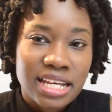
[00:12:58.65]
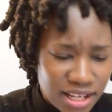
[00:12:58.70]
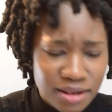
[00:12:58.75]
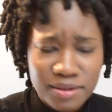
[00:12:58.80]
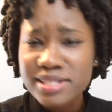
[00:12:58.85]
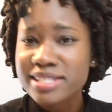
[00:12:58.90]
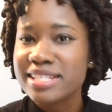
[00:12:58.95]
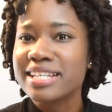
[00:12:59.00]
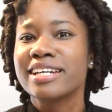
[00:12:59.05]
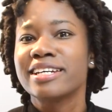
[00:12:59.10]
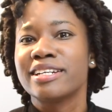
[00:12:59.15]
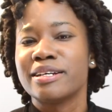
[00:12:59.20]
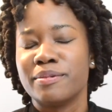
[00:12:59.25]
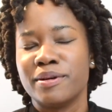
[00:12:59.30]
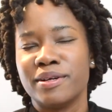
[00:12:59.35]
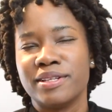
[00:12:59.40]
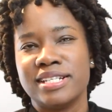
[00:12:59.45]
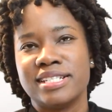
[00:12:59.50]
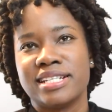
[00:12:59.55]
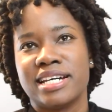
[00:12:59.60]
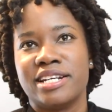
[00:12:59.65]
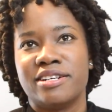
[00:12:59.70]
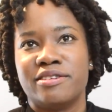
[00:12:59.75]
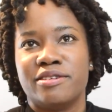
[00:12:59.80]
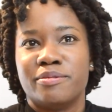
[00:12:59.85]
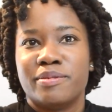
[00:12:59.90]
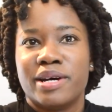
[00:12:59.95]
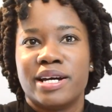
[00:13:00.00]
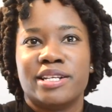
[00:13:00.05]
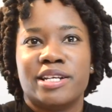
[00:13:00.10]
I was thinking about this and it
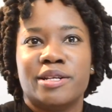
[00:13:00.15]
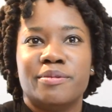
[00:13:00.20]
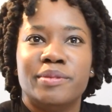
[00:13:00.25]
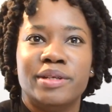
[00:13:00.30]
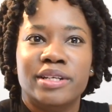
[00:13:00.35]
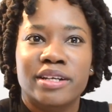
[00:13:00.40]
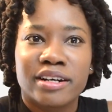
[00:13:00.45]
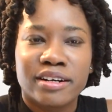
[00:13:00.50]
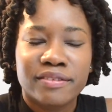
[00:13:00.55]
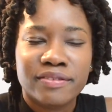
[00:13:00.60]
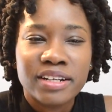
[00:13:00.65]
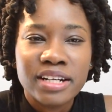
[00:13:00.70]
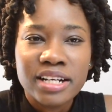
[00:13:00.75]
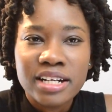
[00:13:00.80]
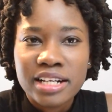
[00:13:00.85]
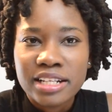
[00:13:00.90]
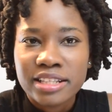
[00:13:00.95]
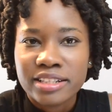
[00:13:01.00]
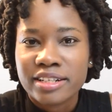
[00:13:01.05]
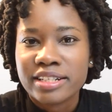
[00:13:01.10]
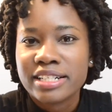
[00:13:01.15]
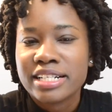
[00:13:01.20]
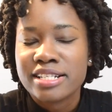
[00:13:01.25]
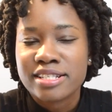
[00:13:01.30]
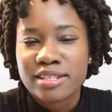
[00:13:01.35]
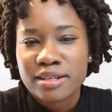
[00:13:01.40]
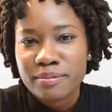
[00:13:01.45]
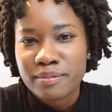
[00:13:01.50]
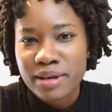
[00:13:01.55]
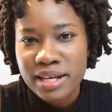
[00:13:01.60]
reminded me of learning
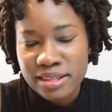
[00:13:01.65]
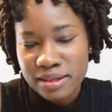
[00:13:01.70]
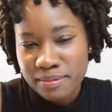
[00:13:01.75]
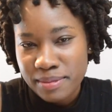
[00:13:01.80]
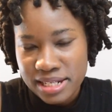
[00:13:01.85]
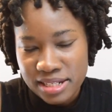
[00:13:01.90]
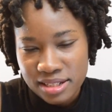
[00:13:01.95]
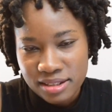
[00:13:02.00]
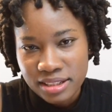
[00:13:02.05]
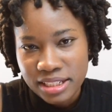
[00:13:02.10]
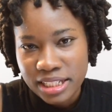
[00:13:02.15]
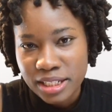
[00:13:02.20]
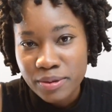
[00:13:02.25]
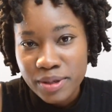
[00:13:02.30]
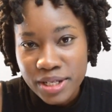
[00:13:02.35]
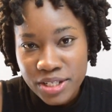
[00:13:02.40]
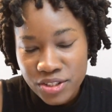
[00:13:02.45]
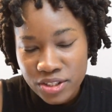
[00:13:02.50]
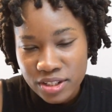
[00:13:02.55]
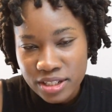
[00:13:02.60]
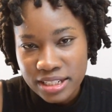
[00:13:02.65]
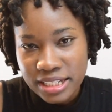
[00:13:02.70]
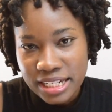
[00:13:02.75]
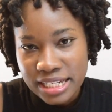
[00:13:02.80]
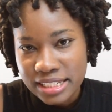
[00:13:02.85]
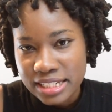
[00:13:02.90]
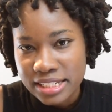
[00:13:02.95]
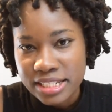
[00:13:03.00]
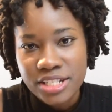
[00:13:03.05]
some mathematical equation and the